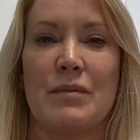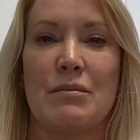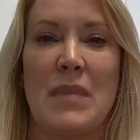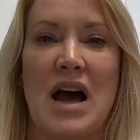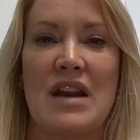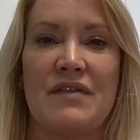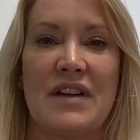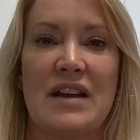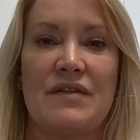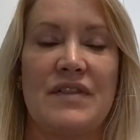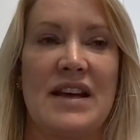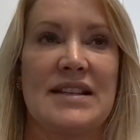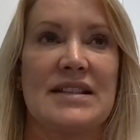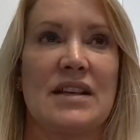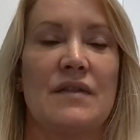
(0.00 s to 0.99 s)
Modified
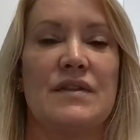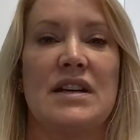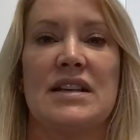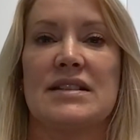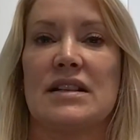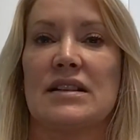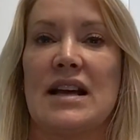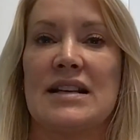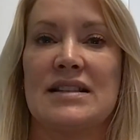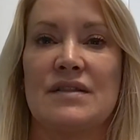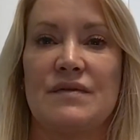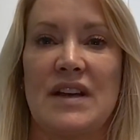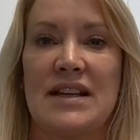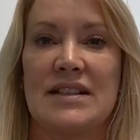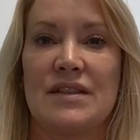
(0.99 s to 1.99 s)
facelift is a less
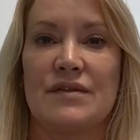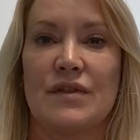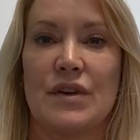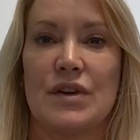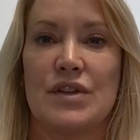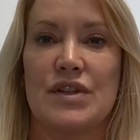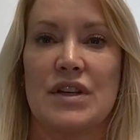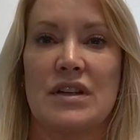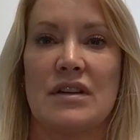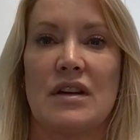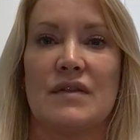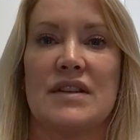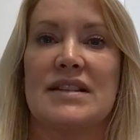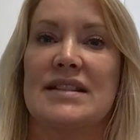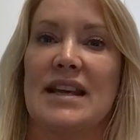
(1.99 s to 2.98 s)
invasive version
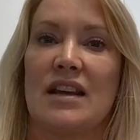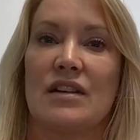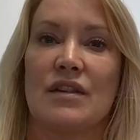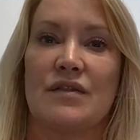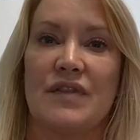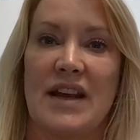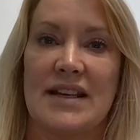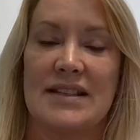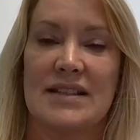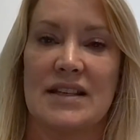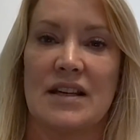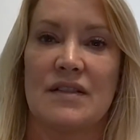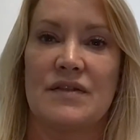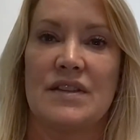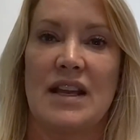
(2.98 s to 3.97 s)
of a standard
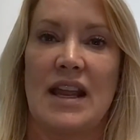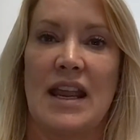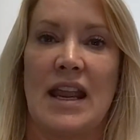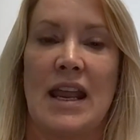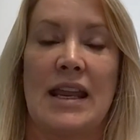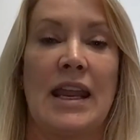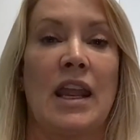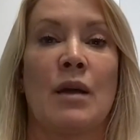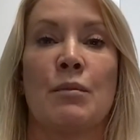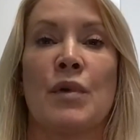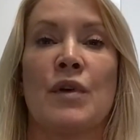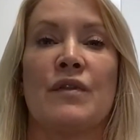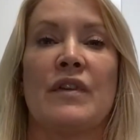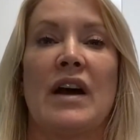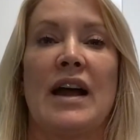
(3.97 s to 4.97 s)
facelift, and it can
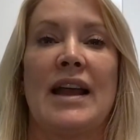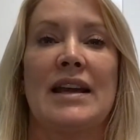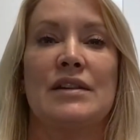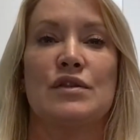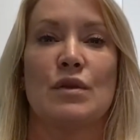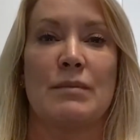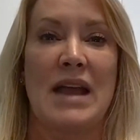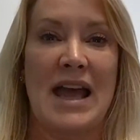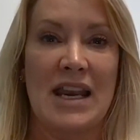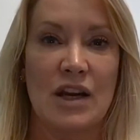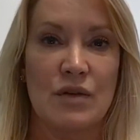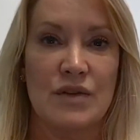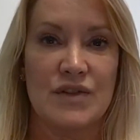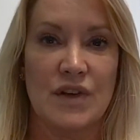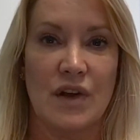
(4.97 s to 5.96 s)
provide
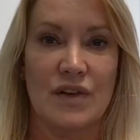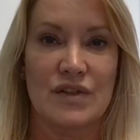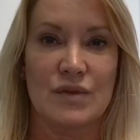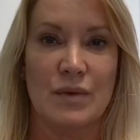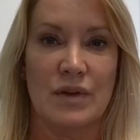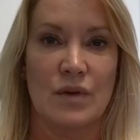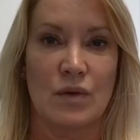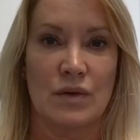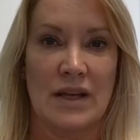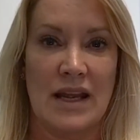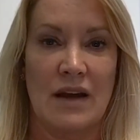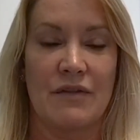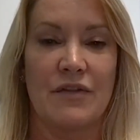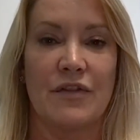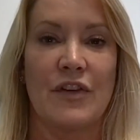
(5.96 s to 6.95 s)
dramatic results with
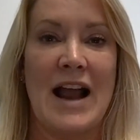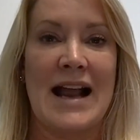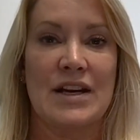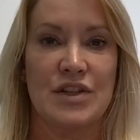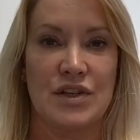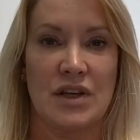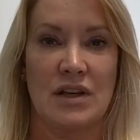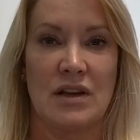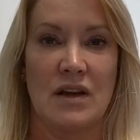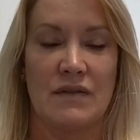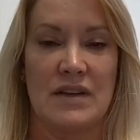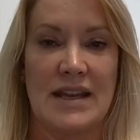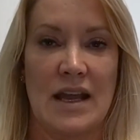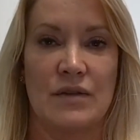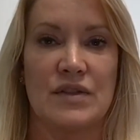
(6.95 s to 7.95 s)
only a fraction
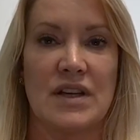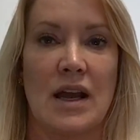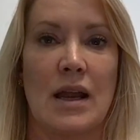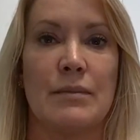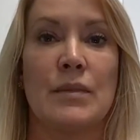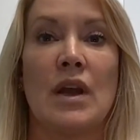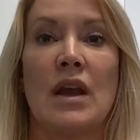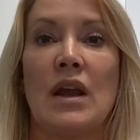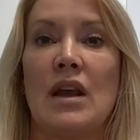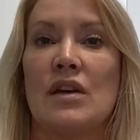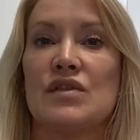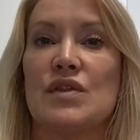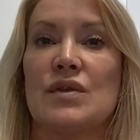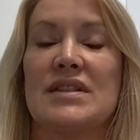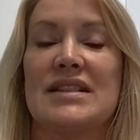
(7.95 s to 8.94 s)
of the downtime.
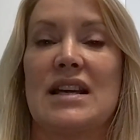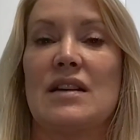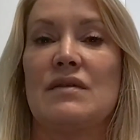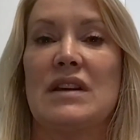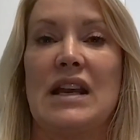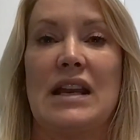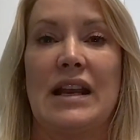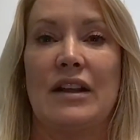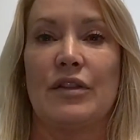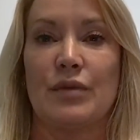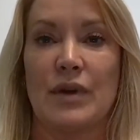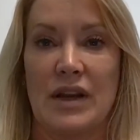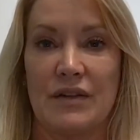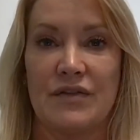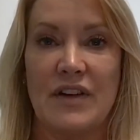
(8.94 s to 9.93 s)
So instead of needing
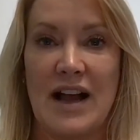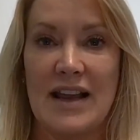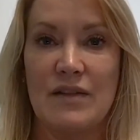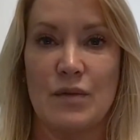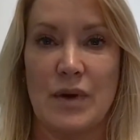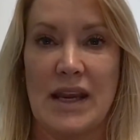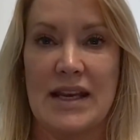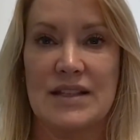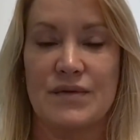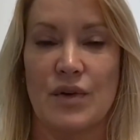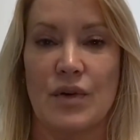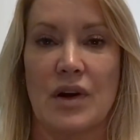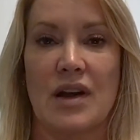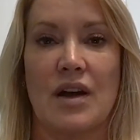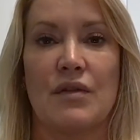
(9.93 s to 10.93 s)
3 to 5 weeks
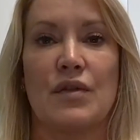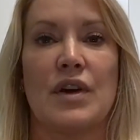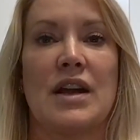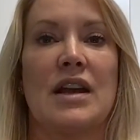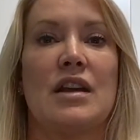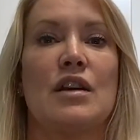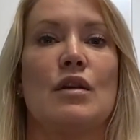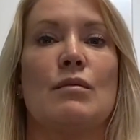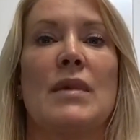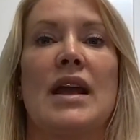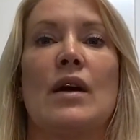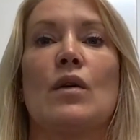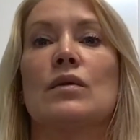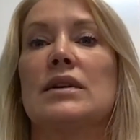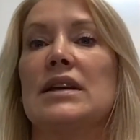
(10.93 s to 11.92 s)
for recovery, you
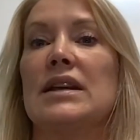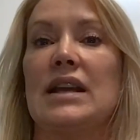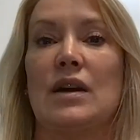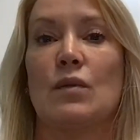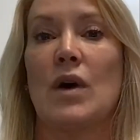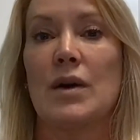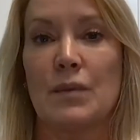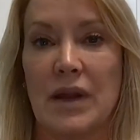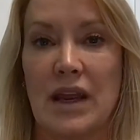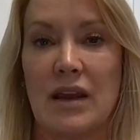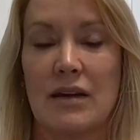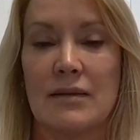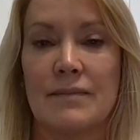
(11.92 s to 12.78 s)
may only need 1 week.